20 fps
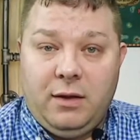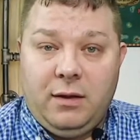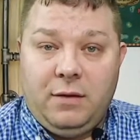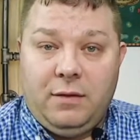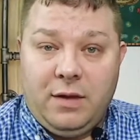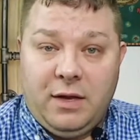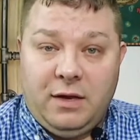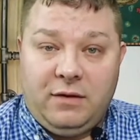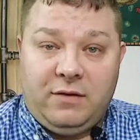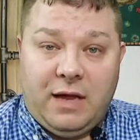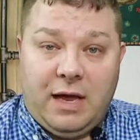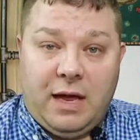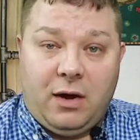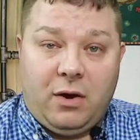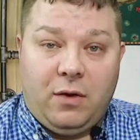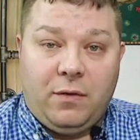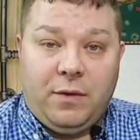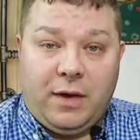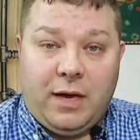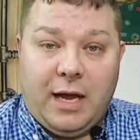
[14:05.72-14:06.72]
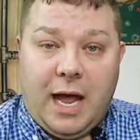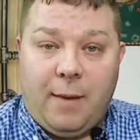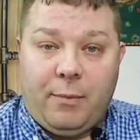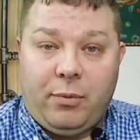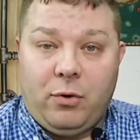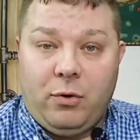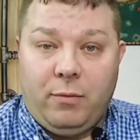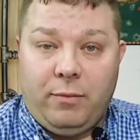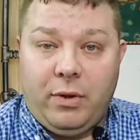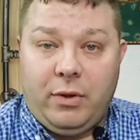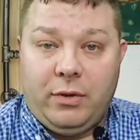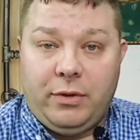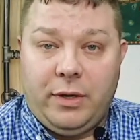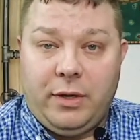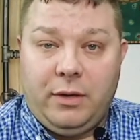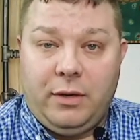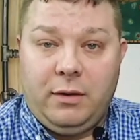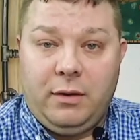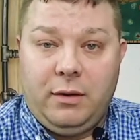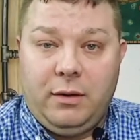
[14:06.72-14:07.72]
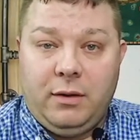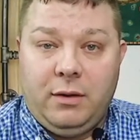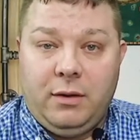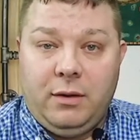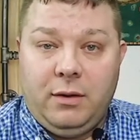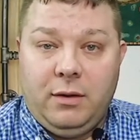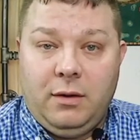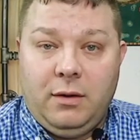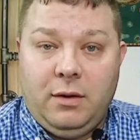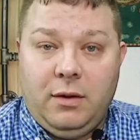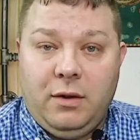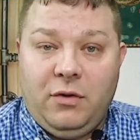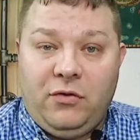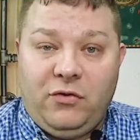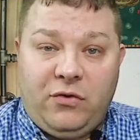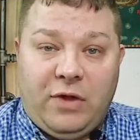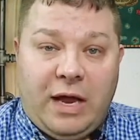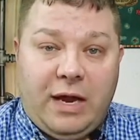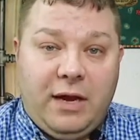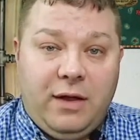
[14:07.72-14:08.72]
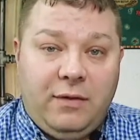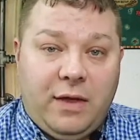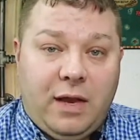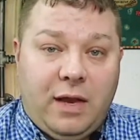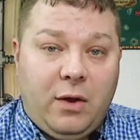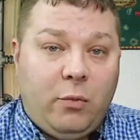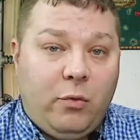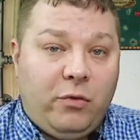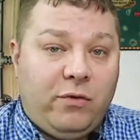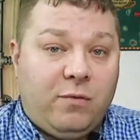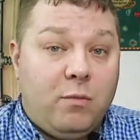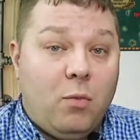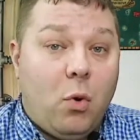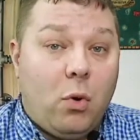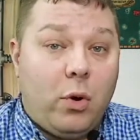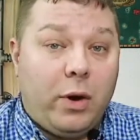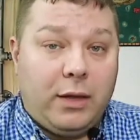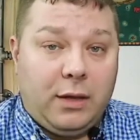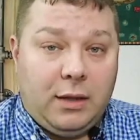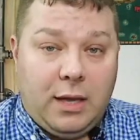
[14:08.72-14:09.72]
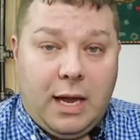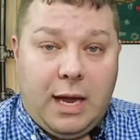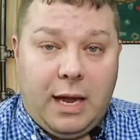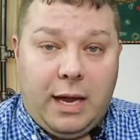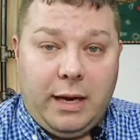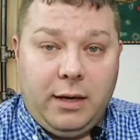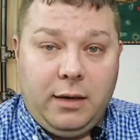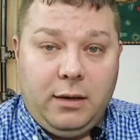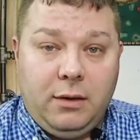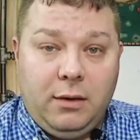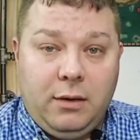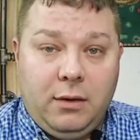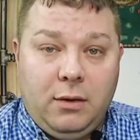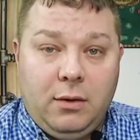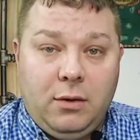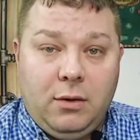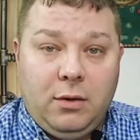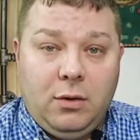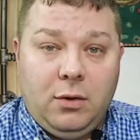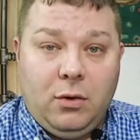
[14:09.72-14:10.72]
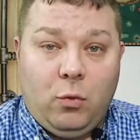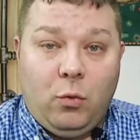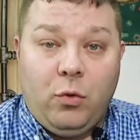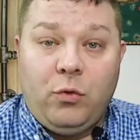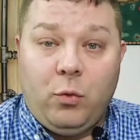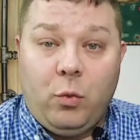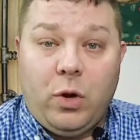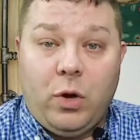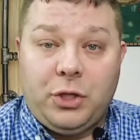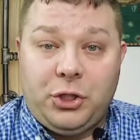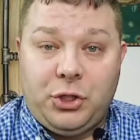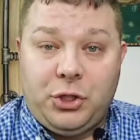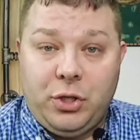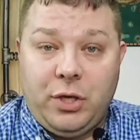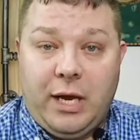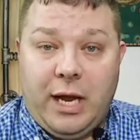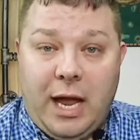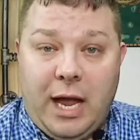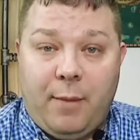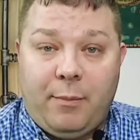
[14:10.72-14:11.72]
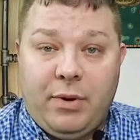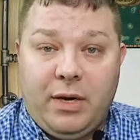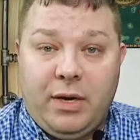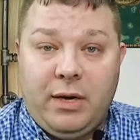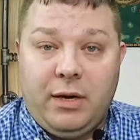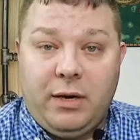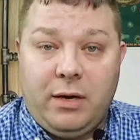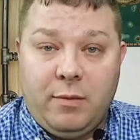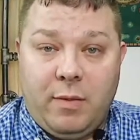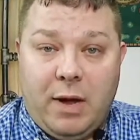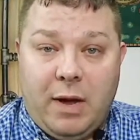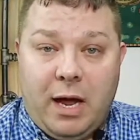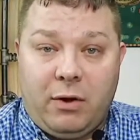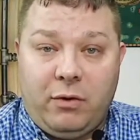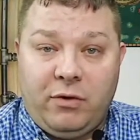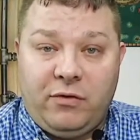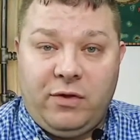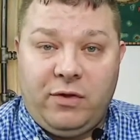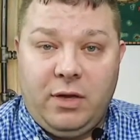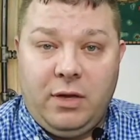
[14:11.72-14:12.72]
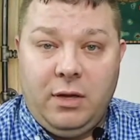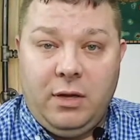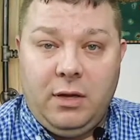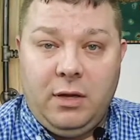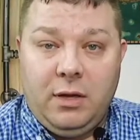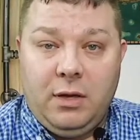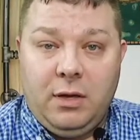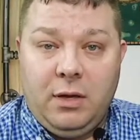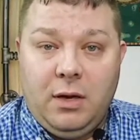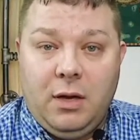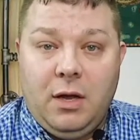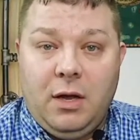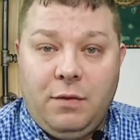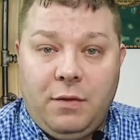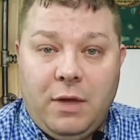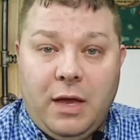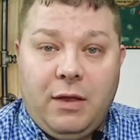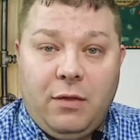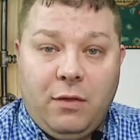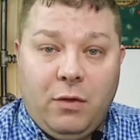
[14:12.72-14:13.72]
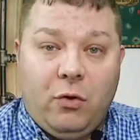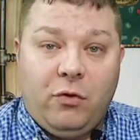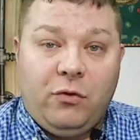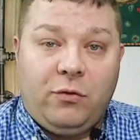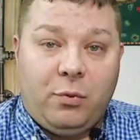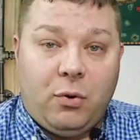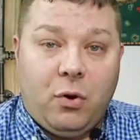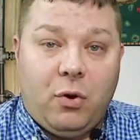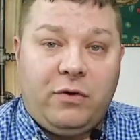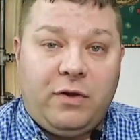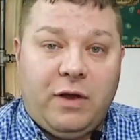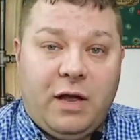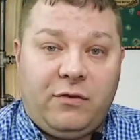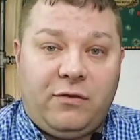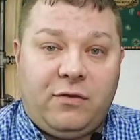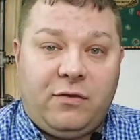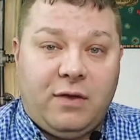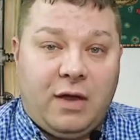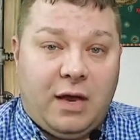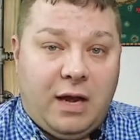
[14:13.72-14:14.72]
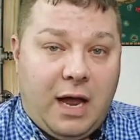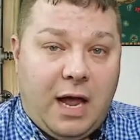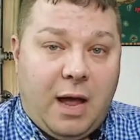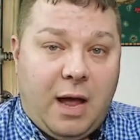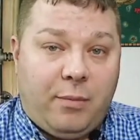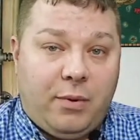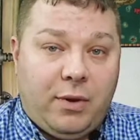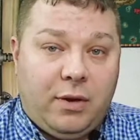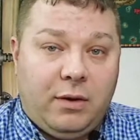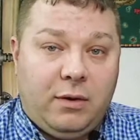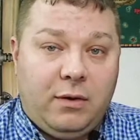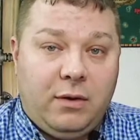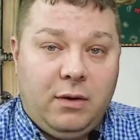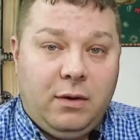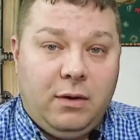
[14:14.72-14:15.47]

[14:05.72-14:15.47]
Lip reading: the attack on the Capitol building, stating that it was more in line with what should happen in a democracy than in those protests that happened